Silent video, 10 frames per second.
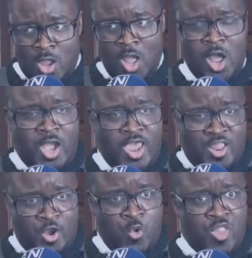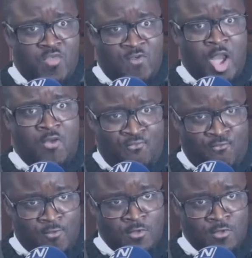Ghana is inclusive enough,